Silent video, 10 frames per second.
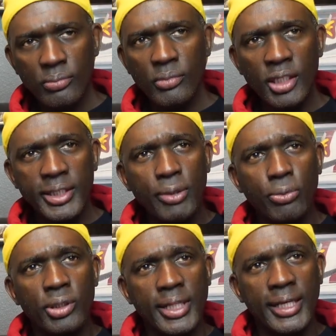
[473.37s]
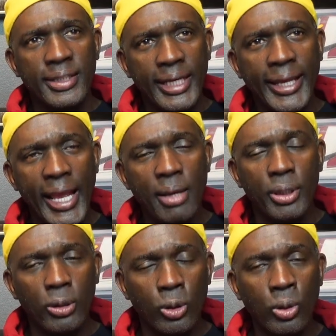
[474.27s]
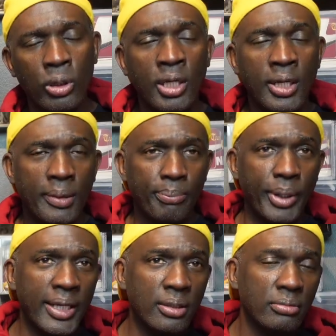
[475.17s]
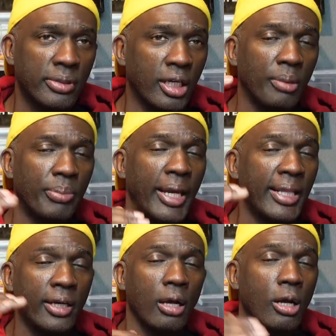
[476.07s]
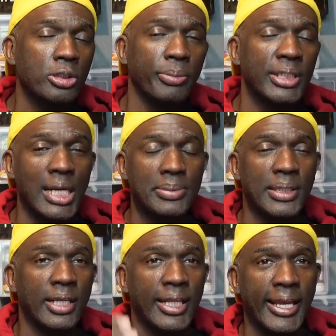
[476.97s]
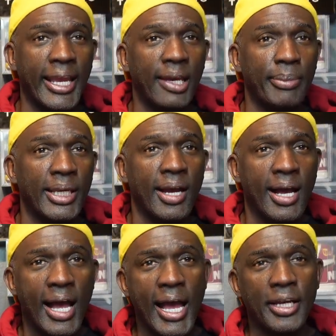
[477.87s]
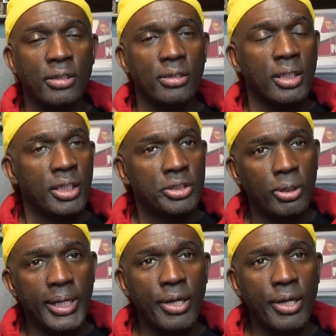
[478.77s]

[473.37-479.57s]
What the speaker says: that can be lower, but there can also be jobs out there that can be higher. So that